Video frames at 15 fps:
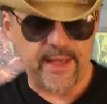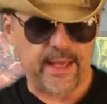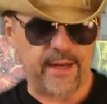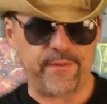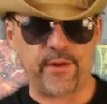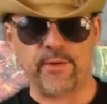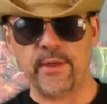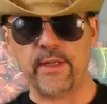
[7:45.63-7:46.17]
and
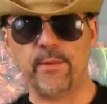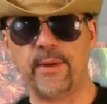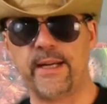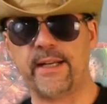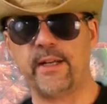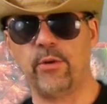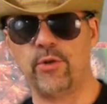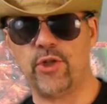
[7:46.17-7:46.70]
if you really want
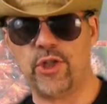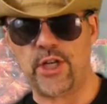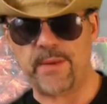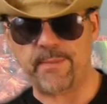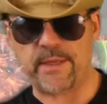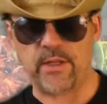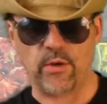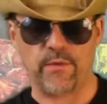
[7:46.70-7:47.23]
to go
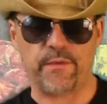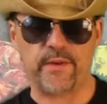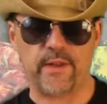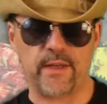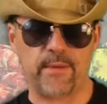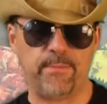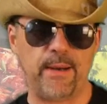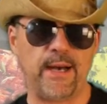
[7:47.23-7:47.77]
cheap and you don't feel
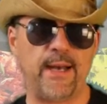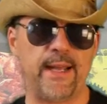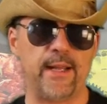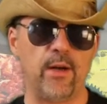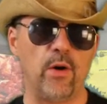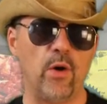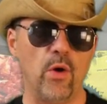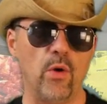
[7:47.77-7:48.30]
like buying
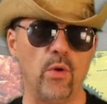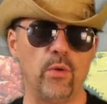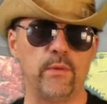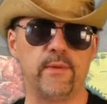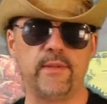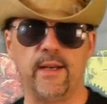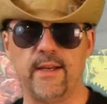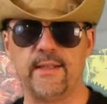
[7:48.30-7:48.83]
a
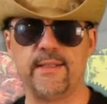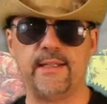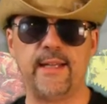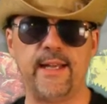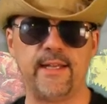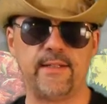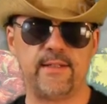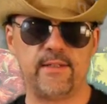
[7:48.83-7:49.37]
whole dozen
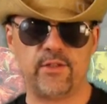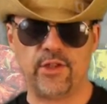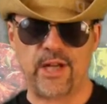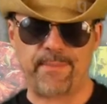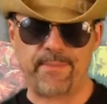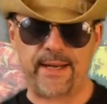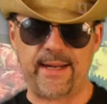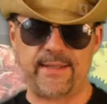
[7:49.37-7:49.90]
eggs,
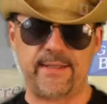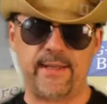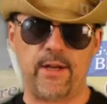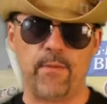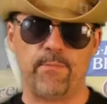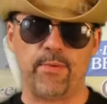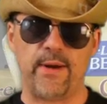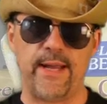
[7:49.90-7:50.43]
ShopRite has
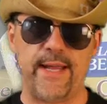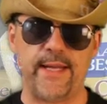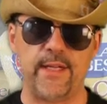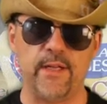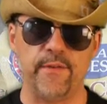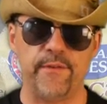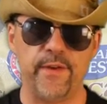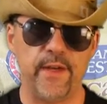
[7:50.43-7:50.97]
their brand
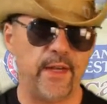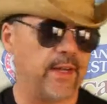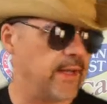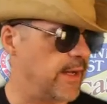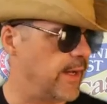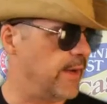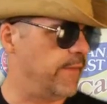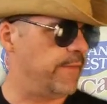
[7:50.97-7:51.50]
of,
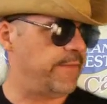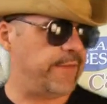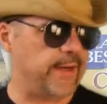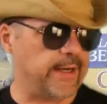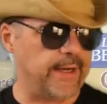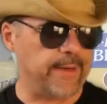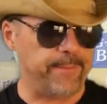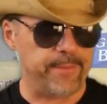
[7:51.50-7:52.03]
of
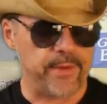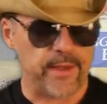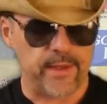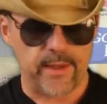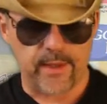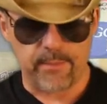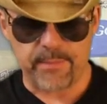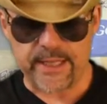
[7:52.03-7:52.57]
uh,
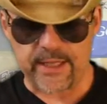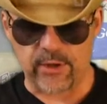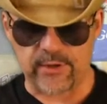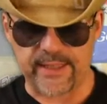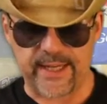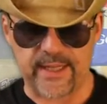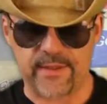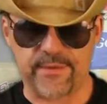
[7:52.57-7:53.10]

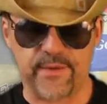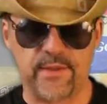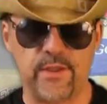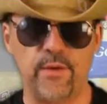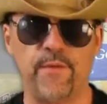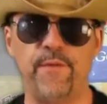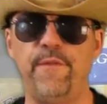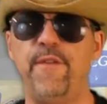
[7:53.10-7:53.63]
peeled eggs for
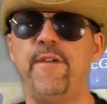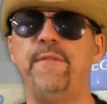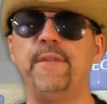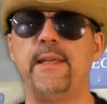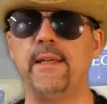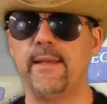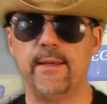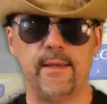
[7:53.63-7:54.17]

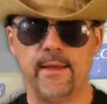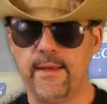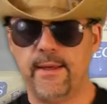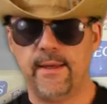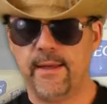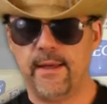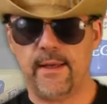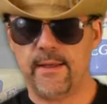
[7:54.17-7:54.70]
250
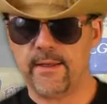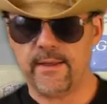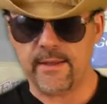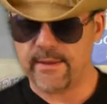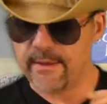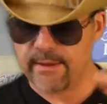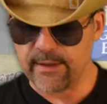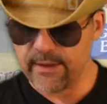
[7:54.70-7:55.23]

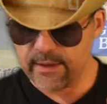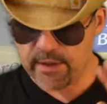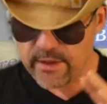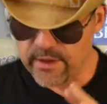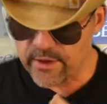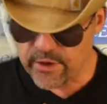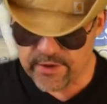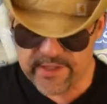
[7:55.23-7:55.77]

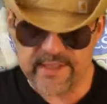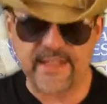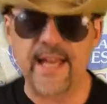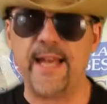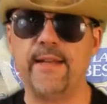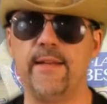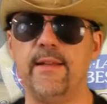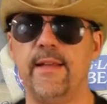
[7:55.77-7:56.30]
You're
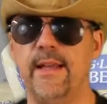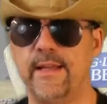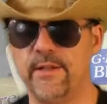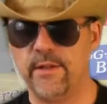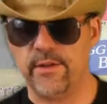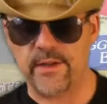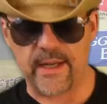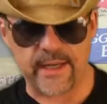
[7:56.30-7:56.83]
set and
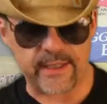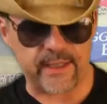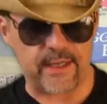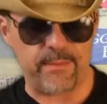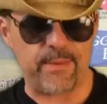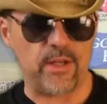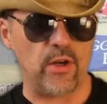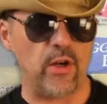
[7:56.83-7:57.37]
you're not going
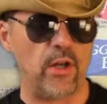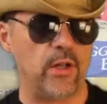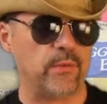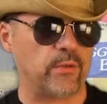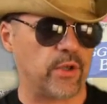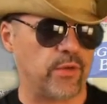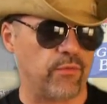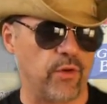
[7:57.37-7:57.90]
to be
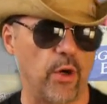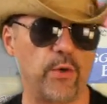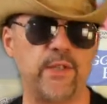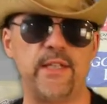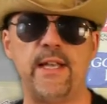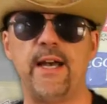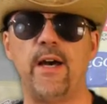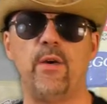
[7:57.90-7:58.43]
all
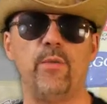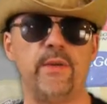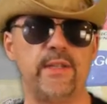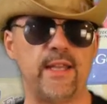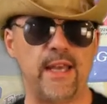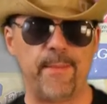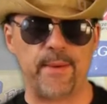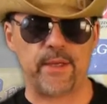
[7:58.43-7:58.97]
grossed out with
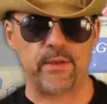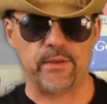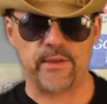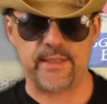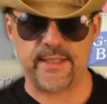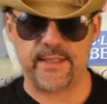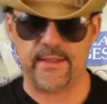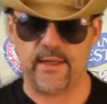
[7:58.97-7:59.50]

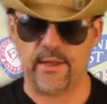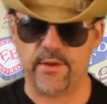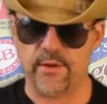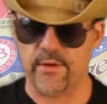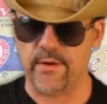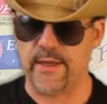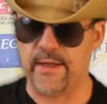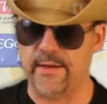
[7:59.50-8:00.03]
chemicals and
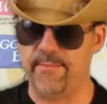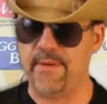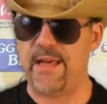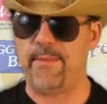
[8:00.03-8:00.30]
other uh,